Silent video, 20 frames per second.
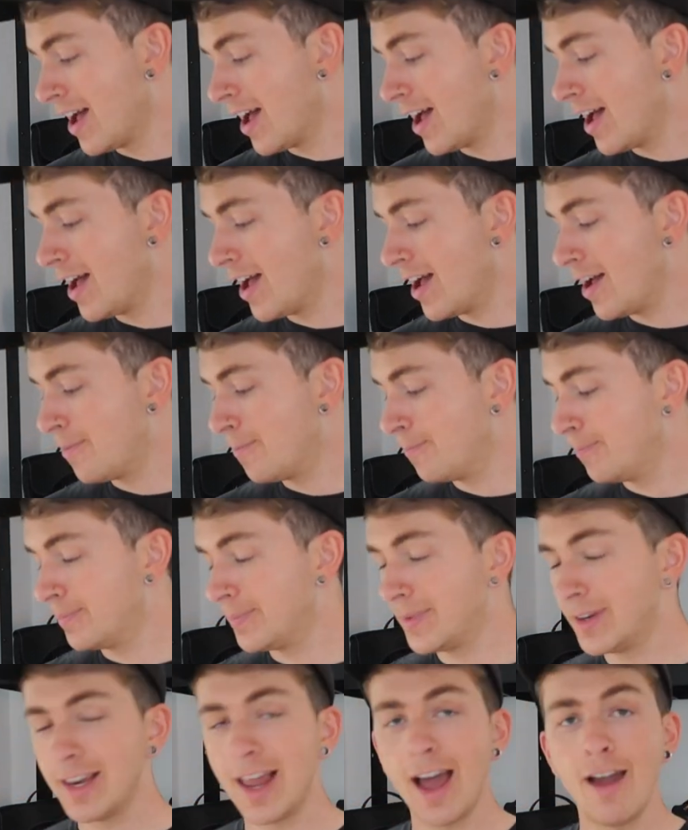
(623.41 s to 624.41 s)

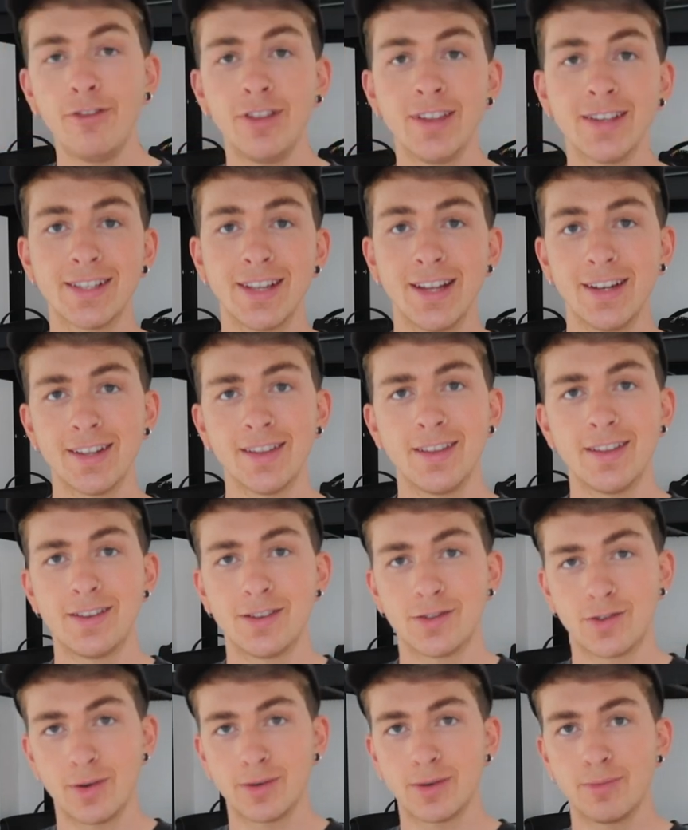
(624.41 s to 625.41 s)
Um, everything's linked in the
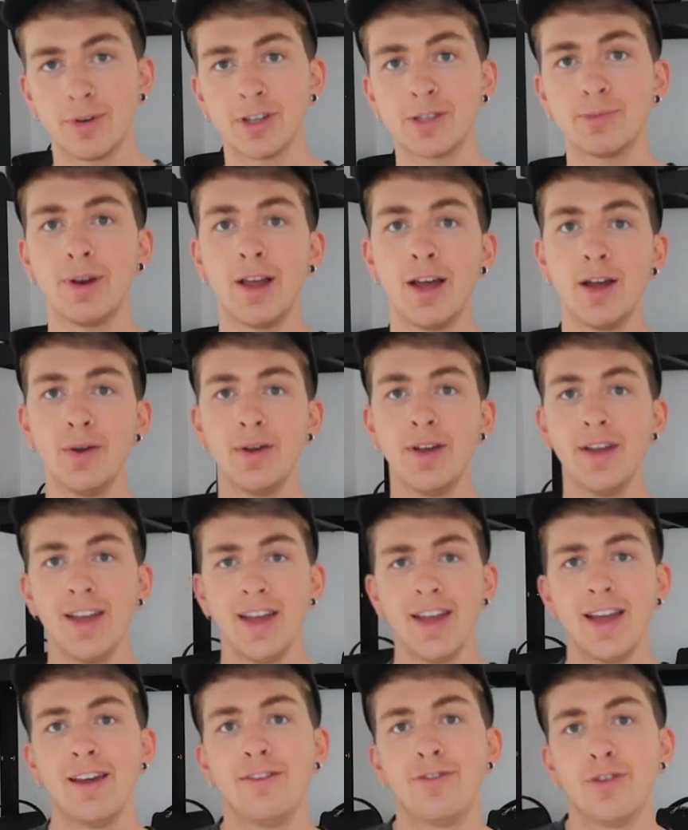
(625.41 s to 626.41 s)
description box below.
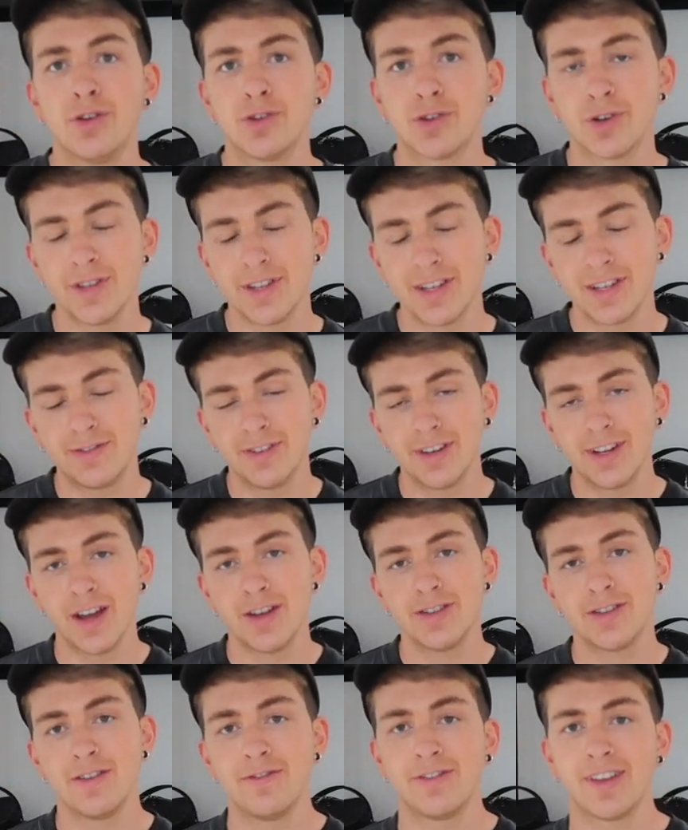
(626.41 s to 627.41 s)
If you enjoyed this
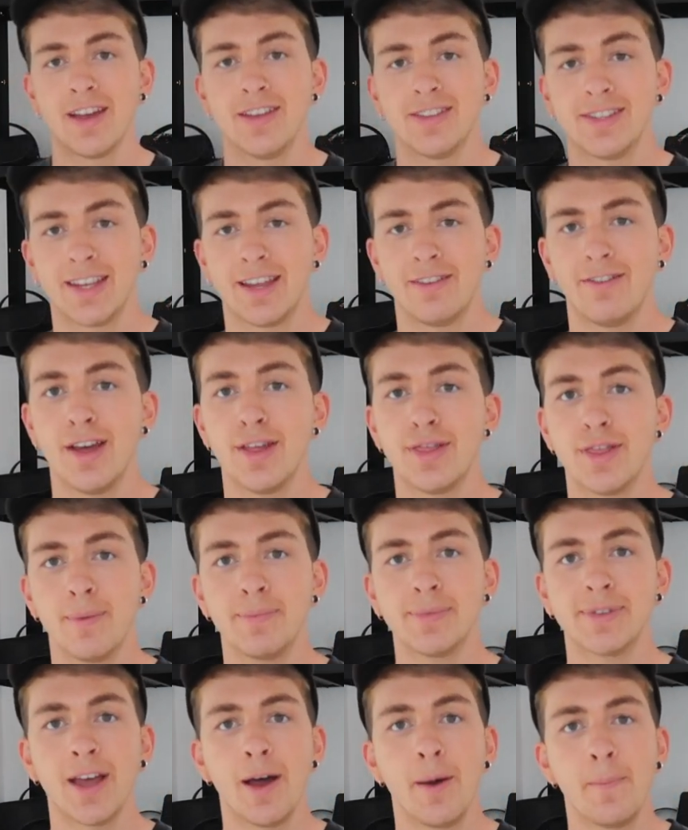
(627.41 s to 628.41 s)
video, don't forget to give it a
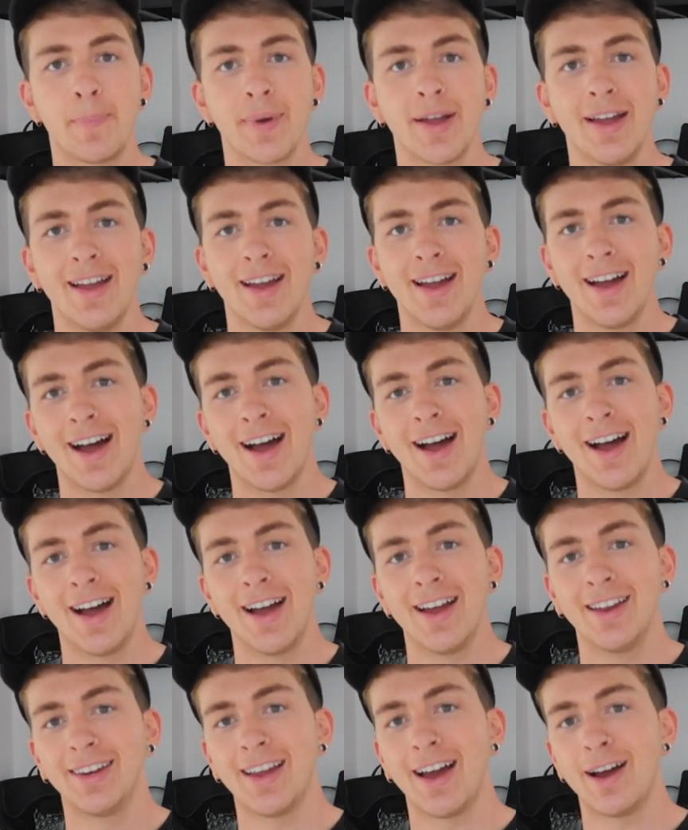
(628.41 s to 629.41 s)
thumbs up,
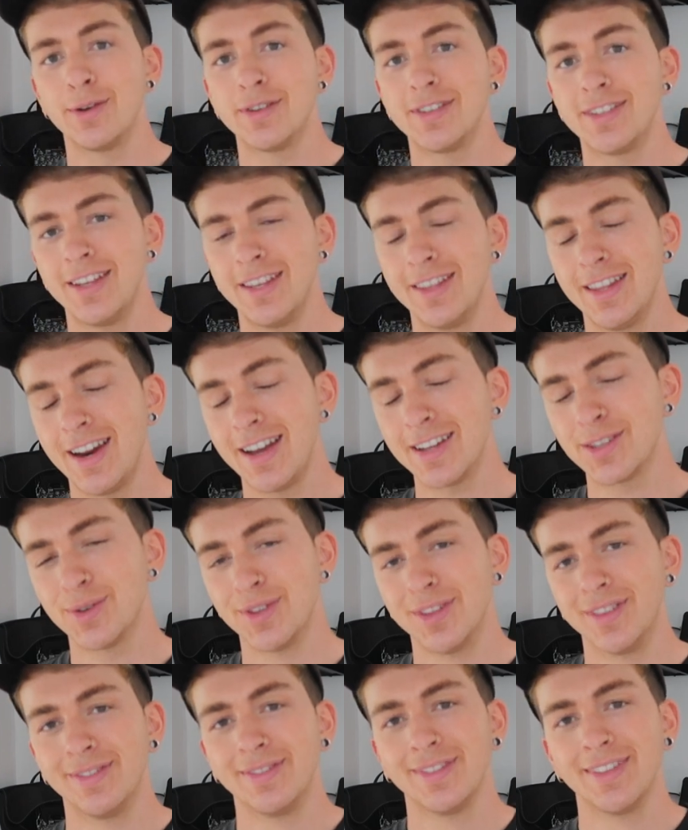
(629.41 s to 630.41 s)
and I'll see you in the next
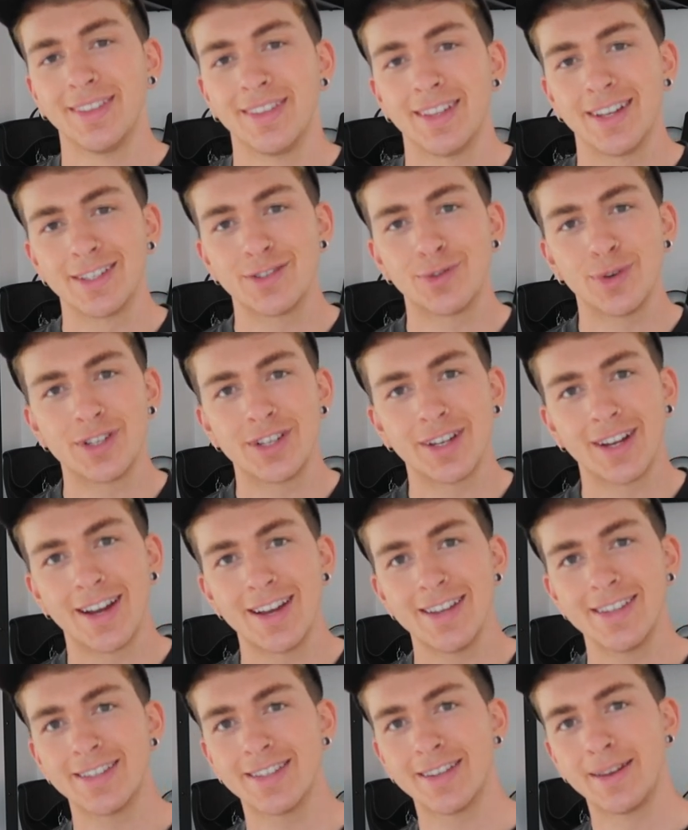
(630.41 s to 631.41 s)
one. Thanks for watching,
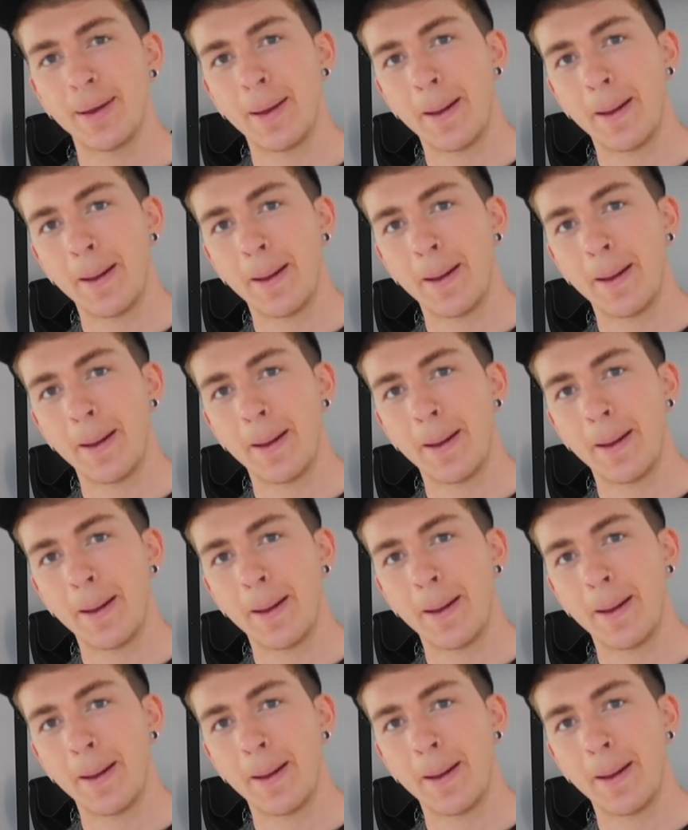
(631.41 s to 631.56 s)
guys.